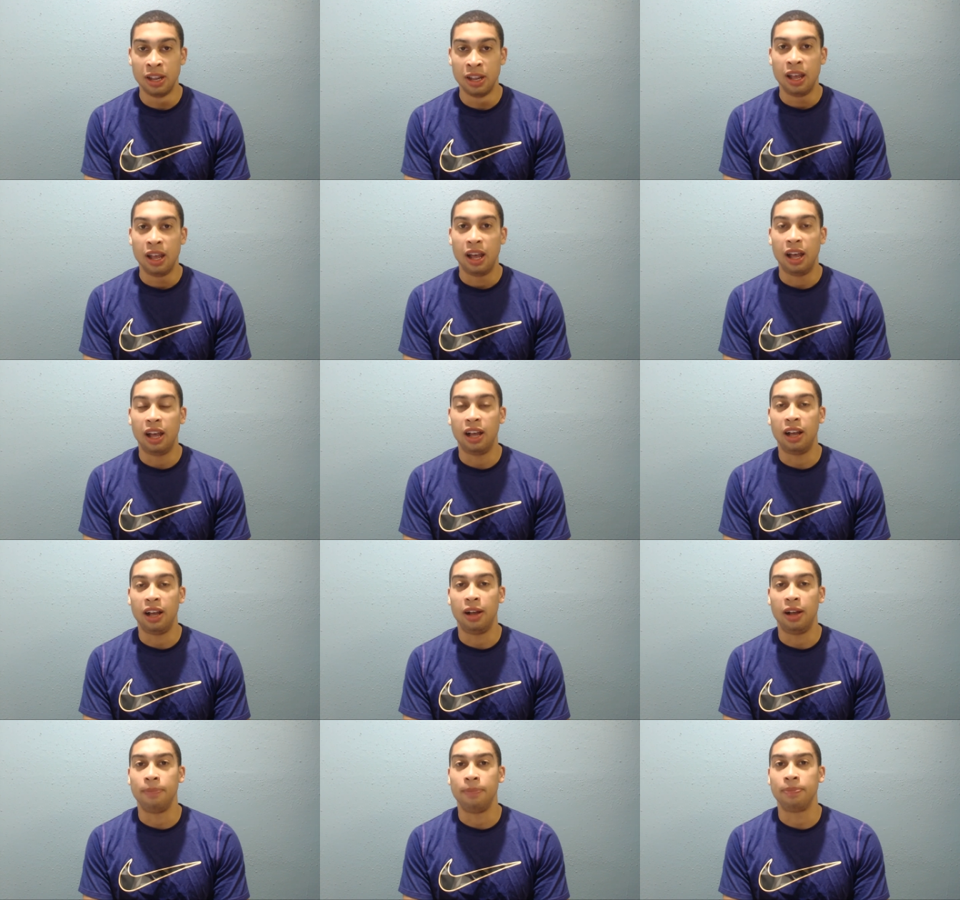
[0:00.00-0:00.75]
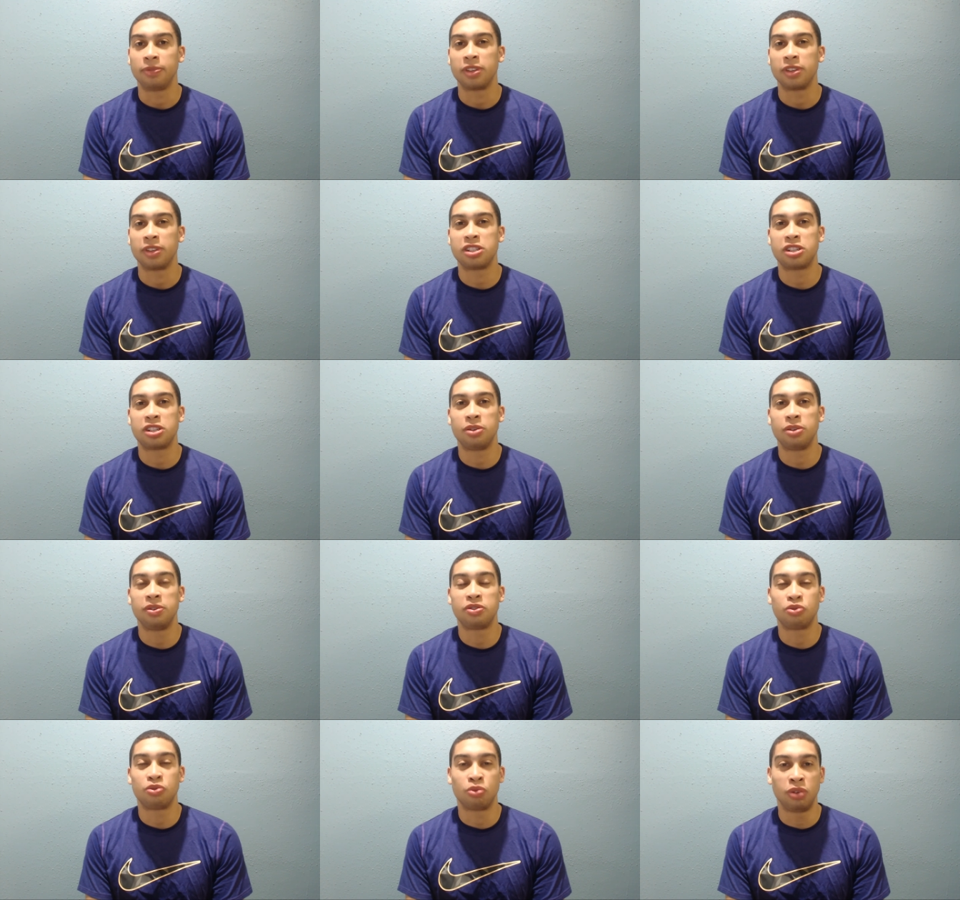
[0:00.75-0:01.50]
Um, so it's
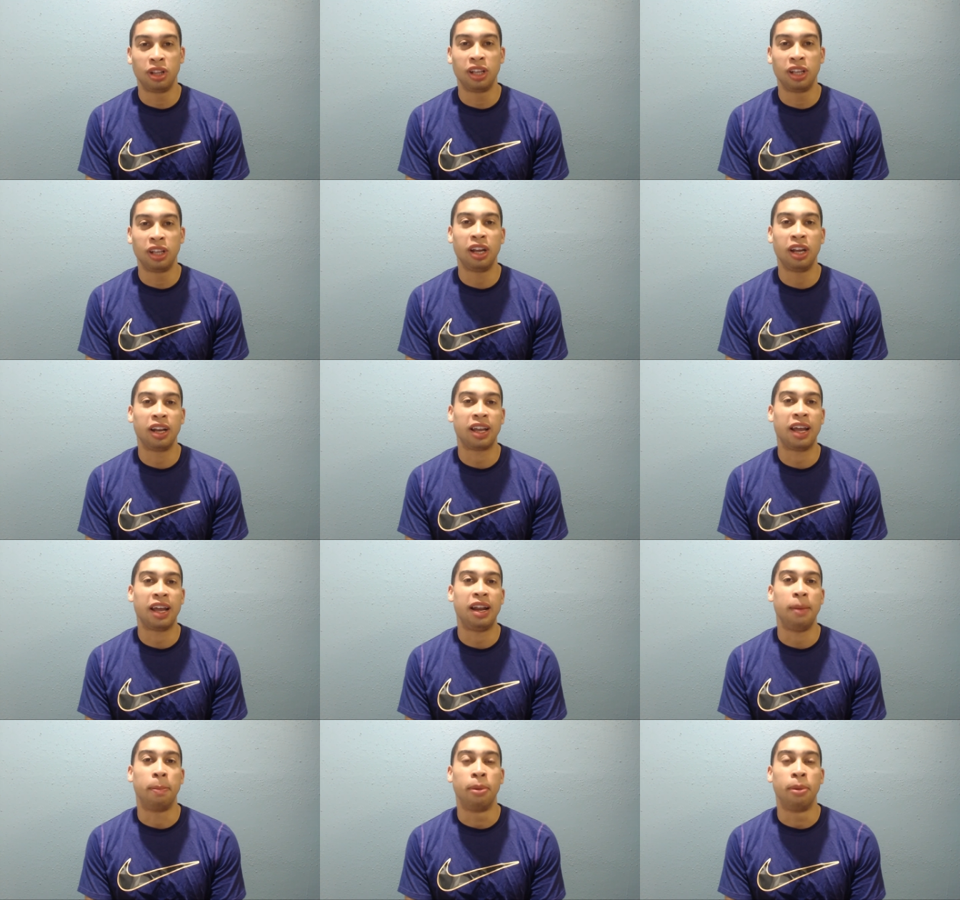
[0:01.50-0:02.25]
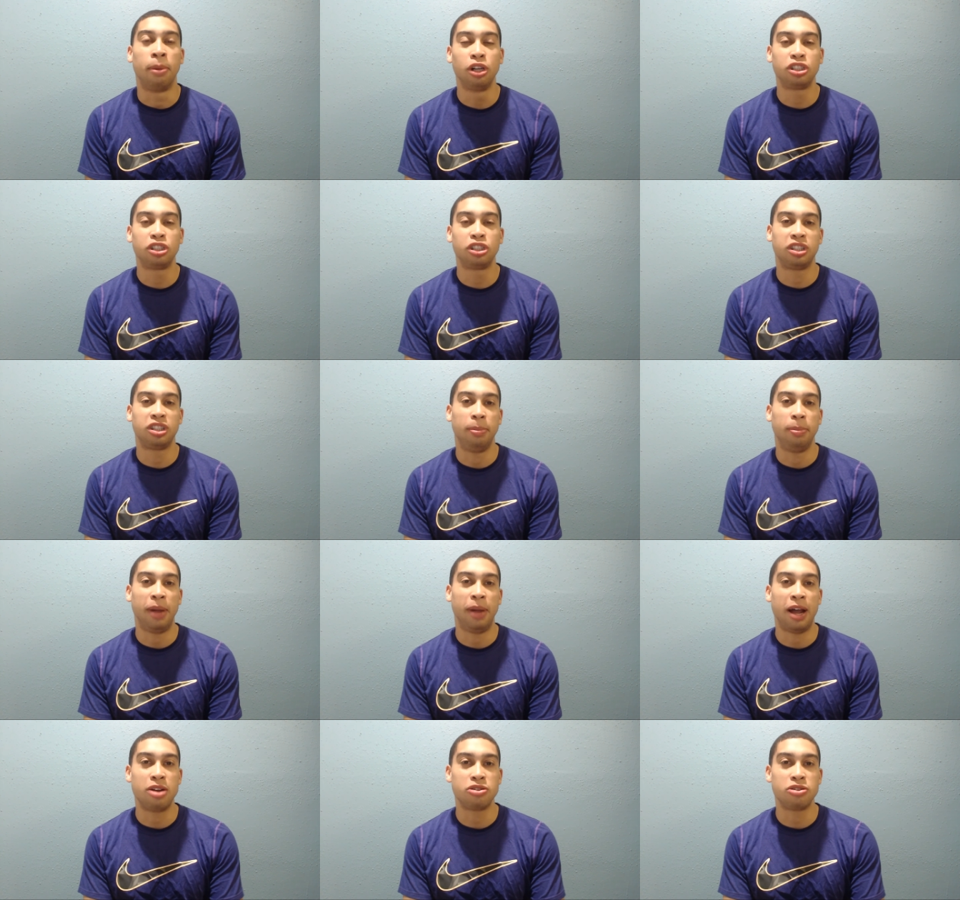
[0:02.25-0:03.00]
really going to kind of push the
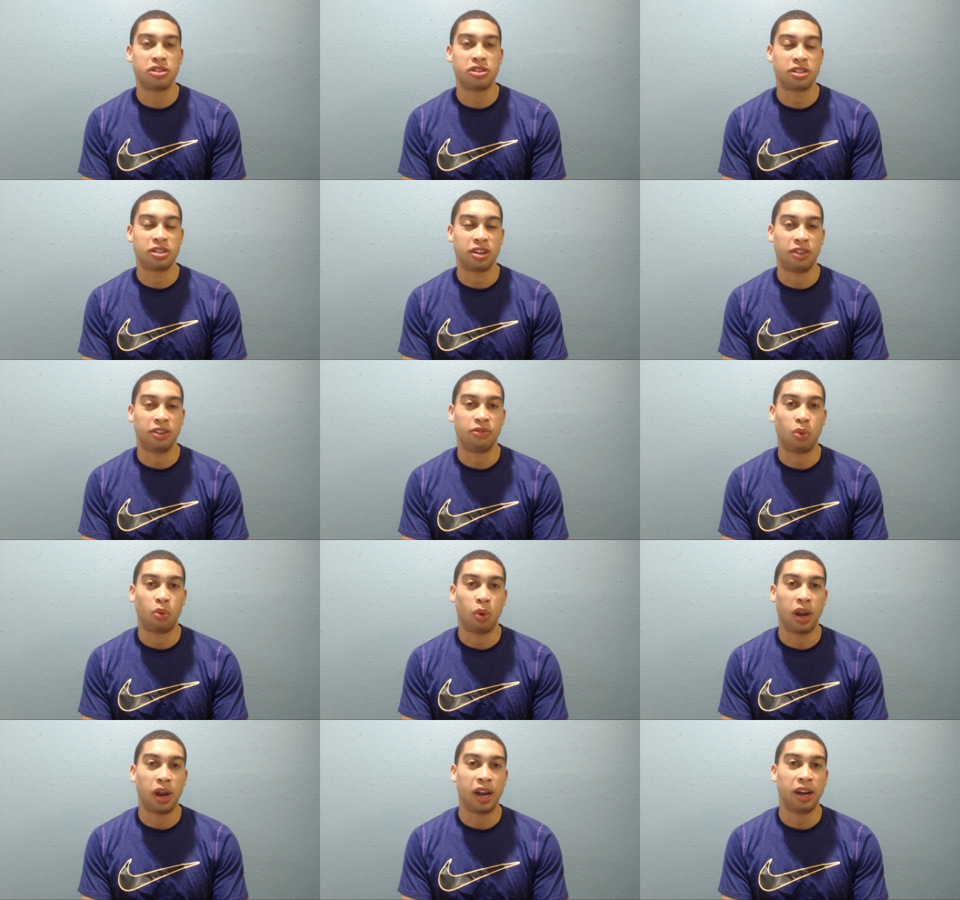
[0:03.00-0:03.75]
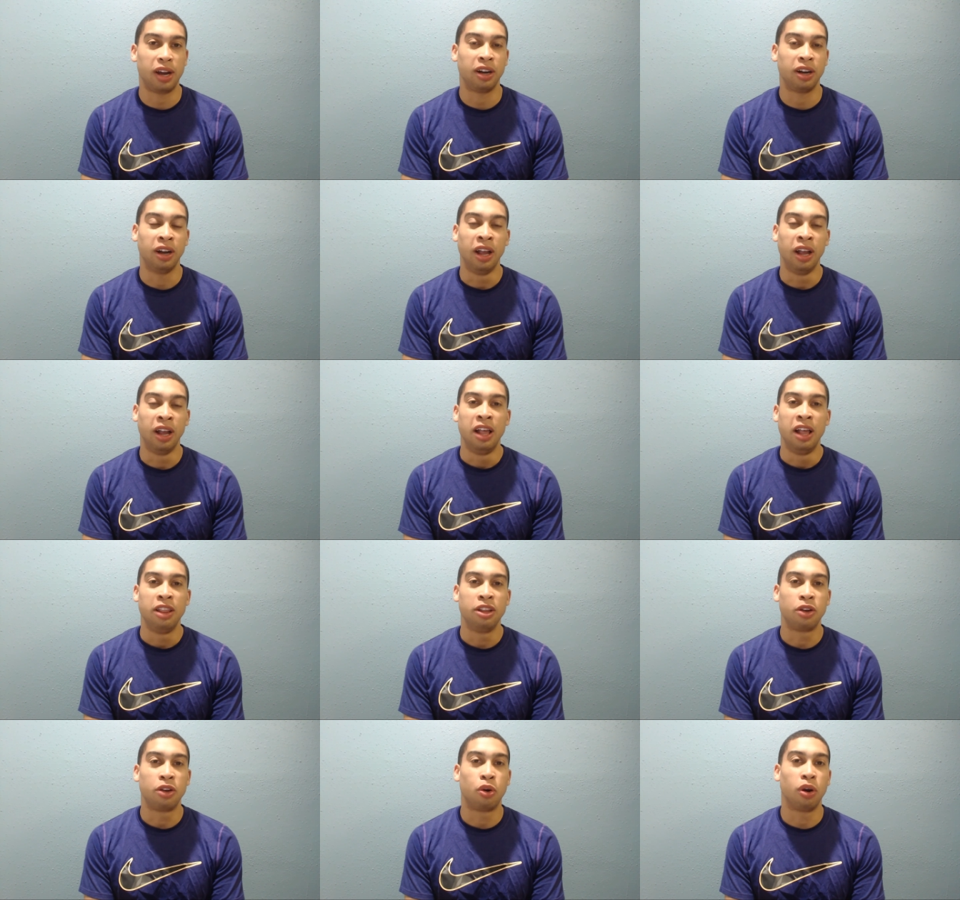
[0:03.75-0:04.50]
boundaries of where the
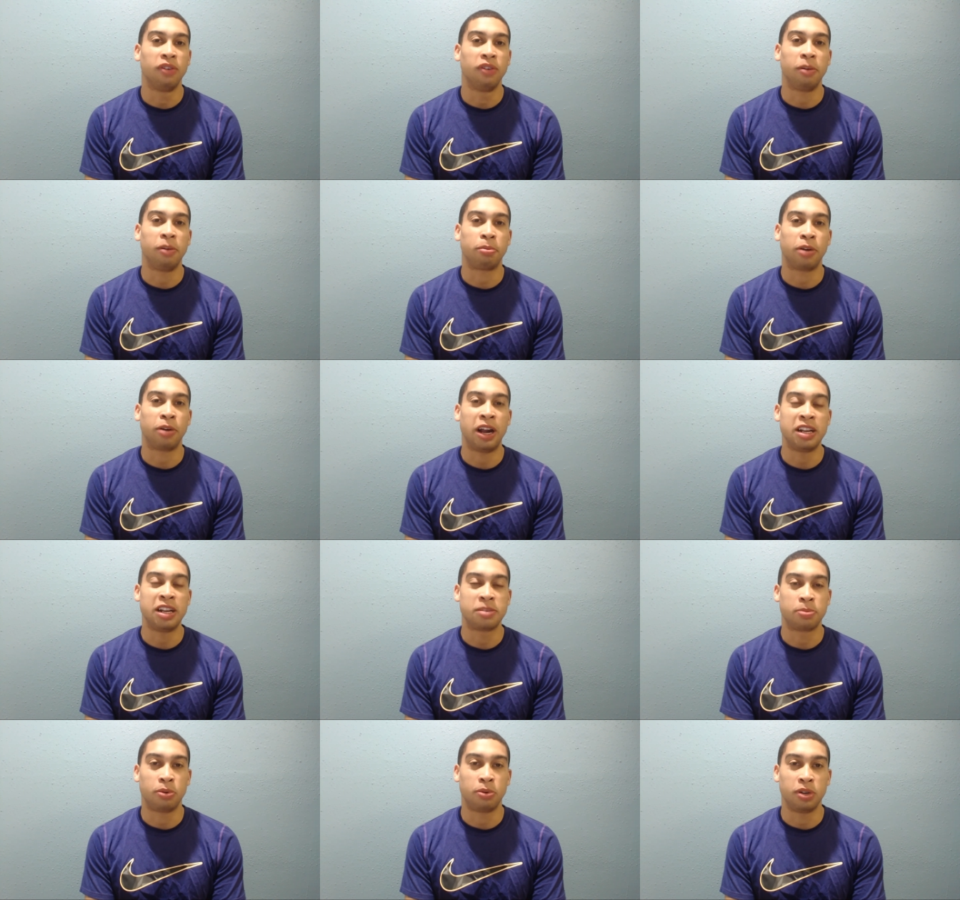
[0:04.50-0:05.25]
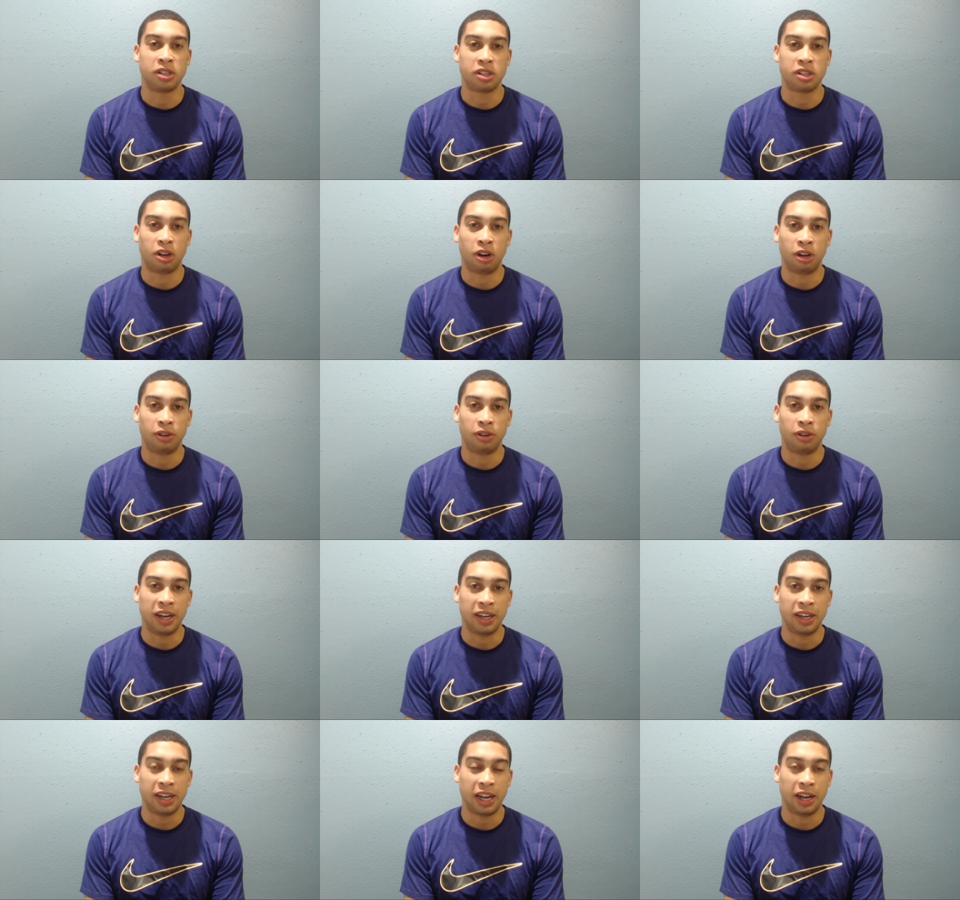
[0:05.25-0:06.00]
Corvette price points are right
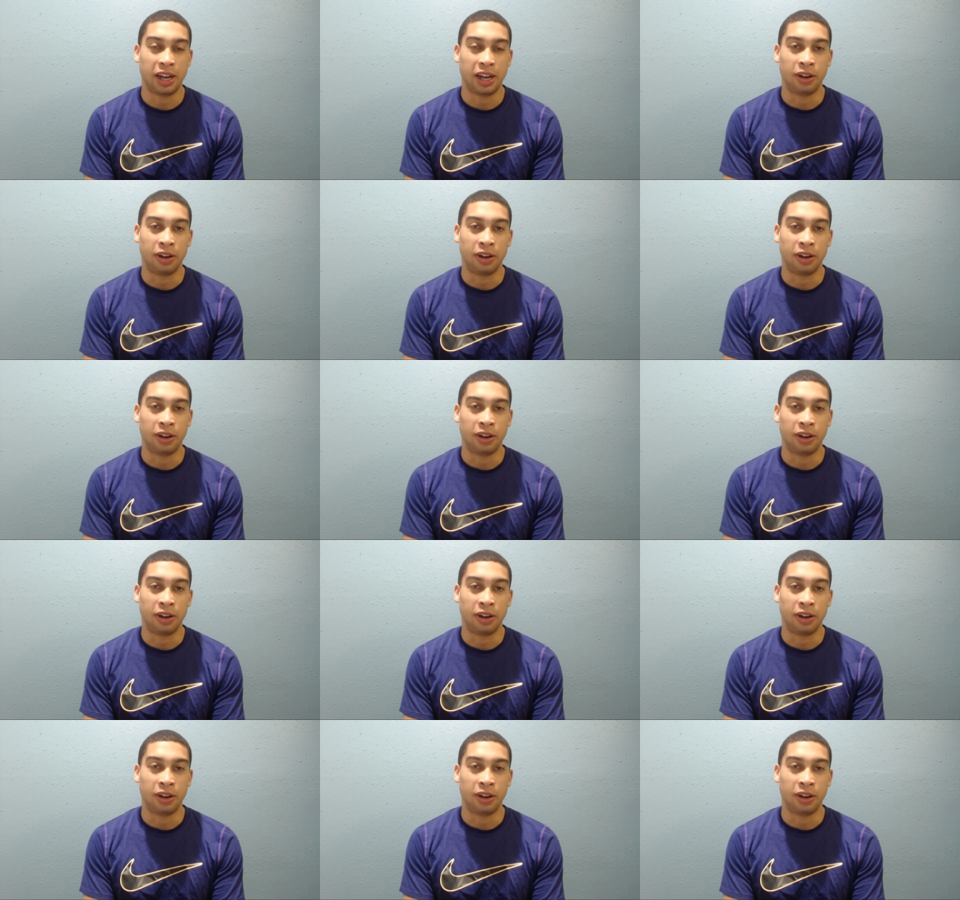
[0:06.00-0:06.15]
now,